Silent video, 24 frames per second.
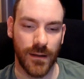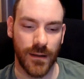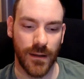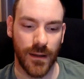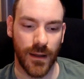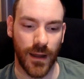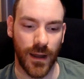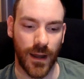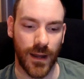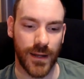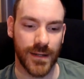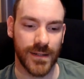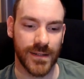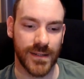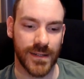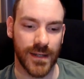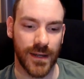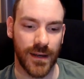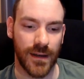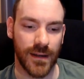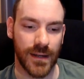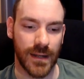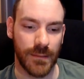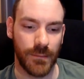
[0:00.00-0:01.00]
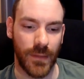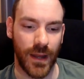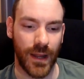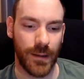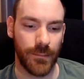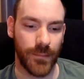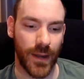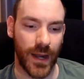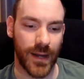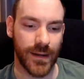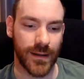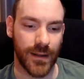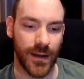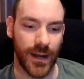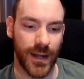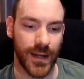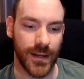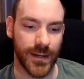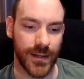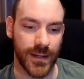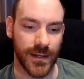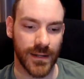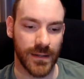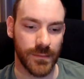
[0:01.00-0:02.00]
And uh, the main bad guy in
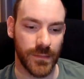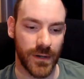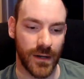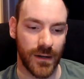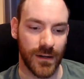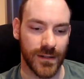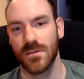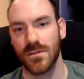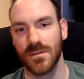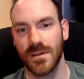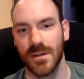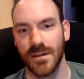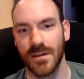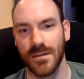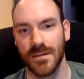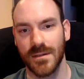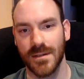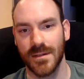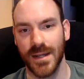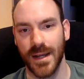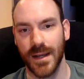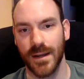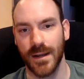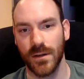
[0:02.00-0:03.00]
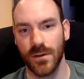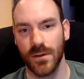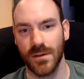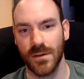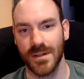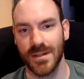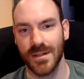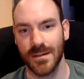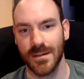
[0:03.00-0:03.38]
Kingdom Hearts is Xehanort.